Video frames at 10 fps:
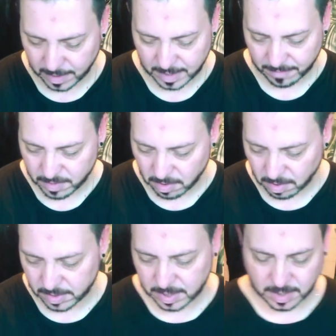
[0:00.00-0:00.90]
I have
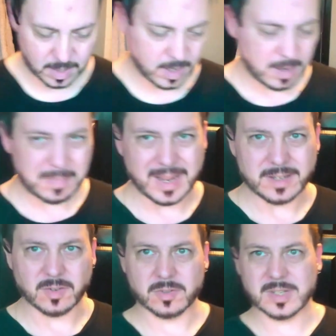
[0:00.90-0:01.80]
got Plague
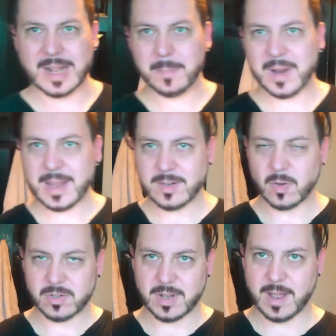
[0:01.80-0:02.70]
Doctor. Now, Plague
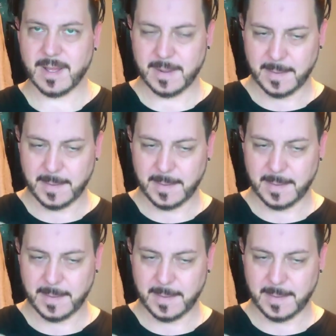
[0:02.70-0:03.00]
Doctor